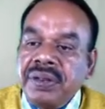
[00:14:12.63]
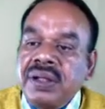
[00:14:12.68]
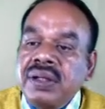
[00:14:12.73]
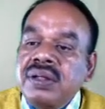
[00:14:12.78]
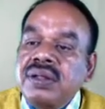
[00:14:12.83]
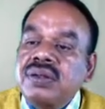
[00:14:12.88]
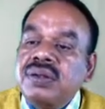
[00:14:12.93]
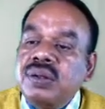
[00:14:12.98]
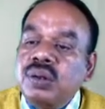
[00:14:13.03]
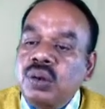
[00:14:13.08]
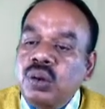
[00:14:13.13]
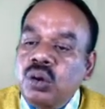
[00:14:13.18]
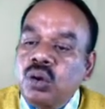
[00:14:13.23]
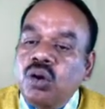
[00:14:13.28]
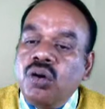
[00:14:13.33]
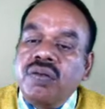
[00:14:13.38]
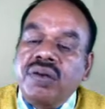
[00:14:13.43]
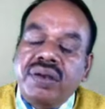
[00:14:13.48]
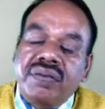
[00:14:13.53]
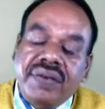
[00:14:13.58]
So
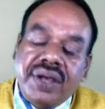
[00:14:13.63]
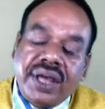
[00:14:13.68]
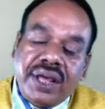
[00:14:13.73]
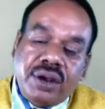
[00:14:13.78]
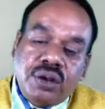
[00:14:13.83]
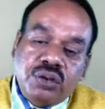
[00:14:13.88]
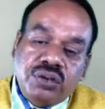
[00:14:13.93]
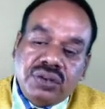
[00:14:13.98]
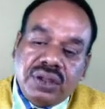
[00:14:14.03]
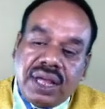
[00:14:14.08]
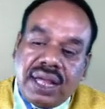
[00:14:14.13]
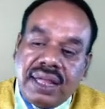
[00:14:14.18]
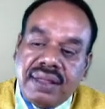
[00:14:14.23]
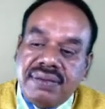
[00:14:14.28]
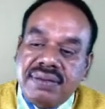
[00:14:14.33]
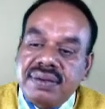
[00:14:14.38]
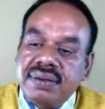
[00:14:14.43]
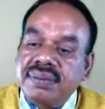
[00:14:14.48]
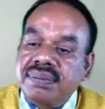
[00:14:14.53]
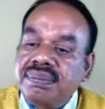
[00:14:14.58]
lower warehouse
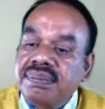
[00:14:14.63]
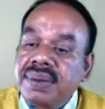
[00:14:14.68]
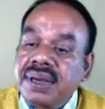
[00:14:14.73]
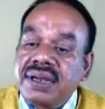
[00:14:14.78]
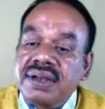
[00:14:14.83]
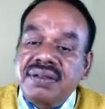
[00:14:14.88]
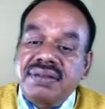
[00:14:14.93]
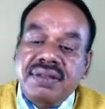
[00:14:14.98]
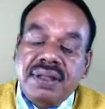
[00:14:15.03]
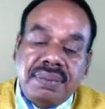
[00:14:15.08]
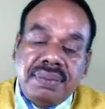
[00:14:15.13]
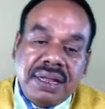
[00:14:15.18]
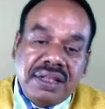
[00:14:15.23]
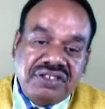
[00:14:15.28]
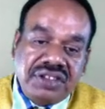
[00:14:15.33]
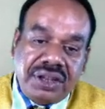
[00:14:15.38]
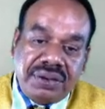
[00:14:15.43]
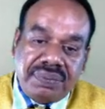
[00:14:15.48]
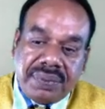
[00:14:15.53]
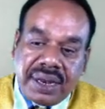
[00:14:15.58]
cost, better supply
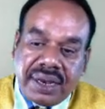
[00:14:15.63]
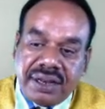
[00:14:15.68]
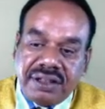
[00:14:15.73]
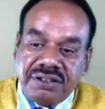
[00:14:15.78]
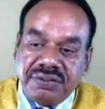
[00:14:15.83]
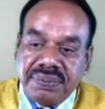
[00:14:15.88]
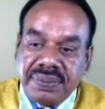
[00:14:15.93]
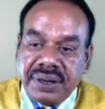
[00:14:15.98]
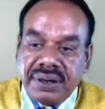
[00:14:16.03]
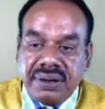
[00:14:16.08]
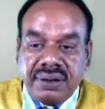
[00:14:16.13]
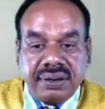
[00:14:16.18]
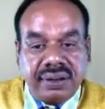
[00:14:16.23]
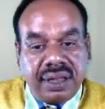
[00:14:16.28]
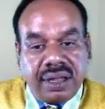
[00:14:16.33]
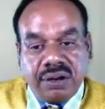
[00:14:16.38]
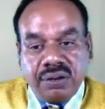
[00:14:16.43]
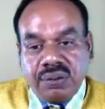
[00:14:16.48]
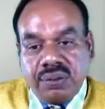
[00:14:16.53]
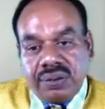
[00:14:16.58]
chain management, they
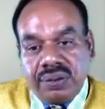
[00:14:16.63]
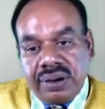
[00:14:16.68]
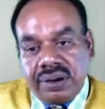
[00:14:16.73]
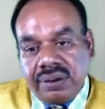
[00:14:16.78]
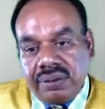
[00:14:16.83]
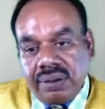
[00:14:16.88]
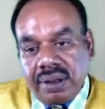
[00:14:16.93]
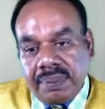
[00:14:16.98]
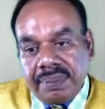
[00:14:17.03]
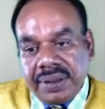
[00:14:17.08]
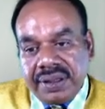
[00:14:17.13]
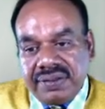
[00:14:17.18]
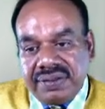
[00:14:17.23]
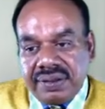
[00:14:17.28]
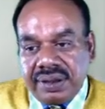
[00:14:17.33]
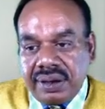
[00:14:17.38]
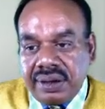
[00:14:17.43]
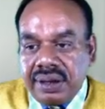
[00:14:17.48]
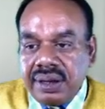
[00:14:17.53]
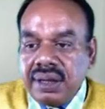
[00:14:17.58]
are good at
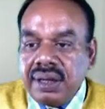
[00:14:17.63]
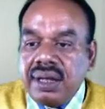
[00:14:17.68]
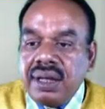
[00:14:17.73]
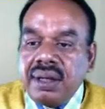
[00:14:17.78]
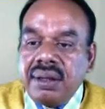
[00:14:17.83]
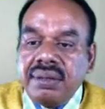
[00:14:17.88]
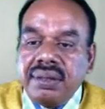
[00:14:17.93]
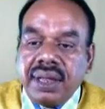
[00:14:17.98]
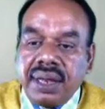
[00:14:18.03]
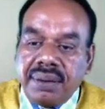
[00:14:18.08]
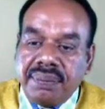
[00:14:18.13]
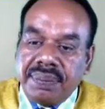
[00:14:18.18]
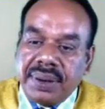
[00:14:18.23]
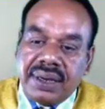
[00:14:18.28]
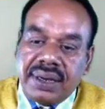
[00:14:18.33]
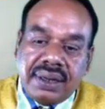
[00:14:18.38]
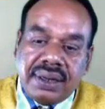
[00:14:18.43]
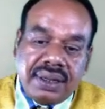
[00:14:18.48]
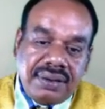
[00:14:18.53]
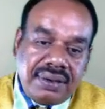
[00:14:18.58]
Amazon. Then
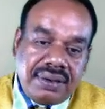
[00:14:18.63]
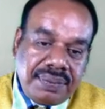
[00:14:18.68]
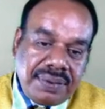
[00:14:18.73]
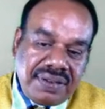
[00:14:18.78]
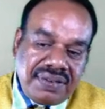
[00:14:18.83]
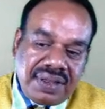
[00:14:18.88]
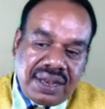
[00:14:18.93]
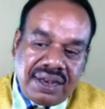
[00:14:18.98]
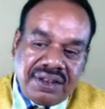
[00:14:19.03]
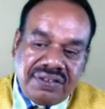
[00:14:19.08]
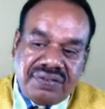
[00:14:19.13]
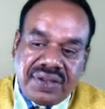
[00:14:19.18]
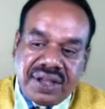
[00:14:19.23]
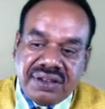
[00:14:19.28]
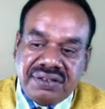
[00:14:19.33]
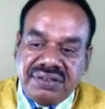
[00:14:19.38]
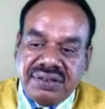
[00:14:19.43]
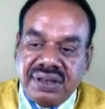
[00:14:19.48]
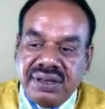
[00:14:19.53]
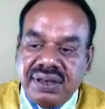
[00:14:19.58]
better customer
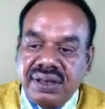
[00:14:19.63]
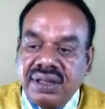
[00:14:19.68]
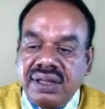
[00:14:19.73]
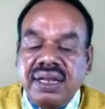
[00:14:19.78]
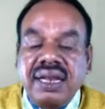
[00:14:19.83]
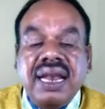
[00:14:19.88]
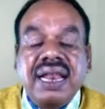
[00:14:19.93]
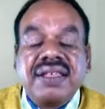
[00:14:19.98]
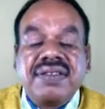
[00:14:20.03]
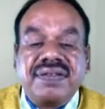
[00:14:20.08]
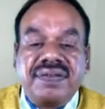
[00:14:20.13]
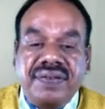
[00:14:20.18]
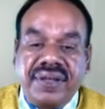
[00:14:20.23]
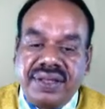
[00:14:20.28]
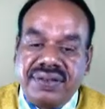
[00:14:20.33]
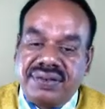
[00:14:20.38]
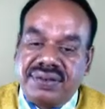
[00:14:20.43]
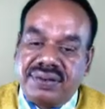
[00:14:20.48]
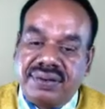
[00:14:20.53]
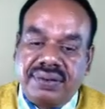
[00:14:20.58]
satisfaction, less
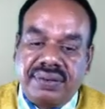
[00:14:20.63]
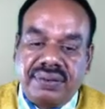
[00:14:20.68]
waste.